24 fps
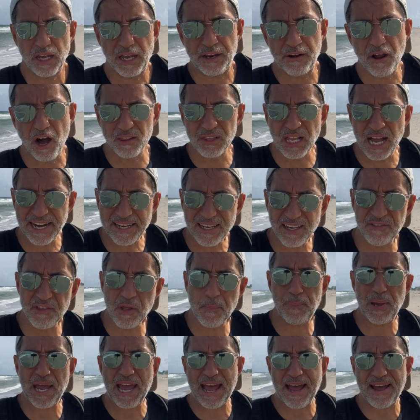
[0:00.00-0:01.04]
And unlike in
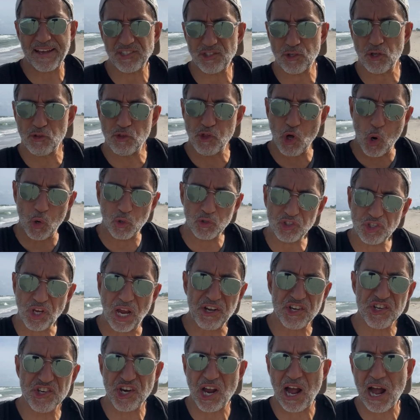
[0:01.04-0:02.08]
the past, those
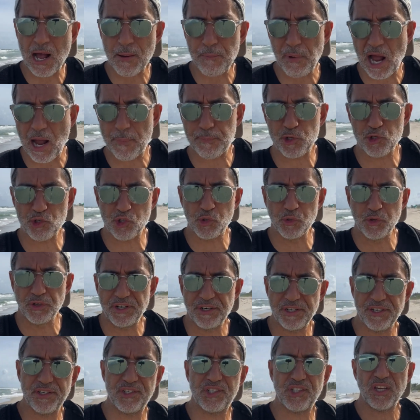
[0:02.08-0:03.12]
job
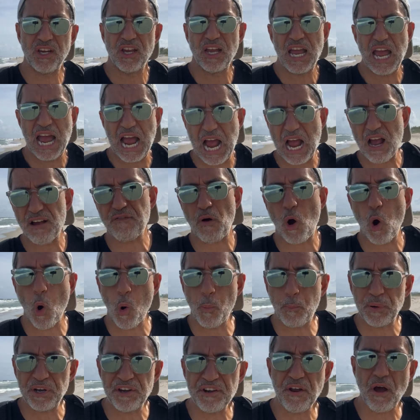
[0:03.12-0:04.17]
opportunities have
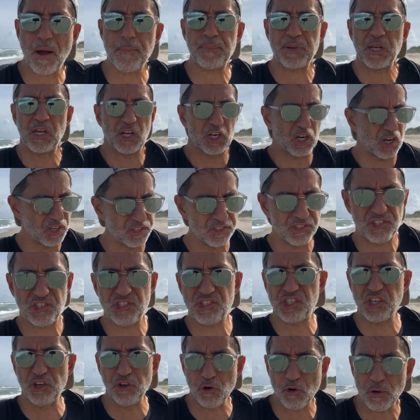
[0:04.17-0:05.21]
opened up
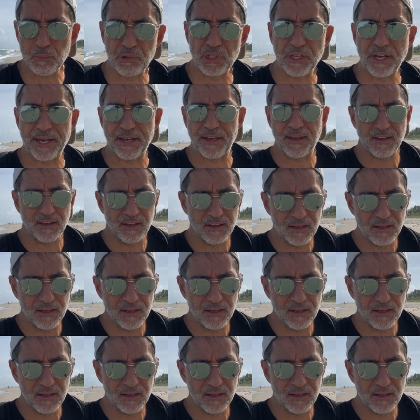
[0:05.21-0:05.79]
considerably.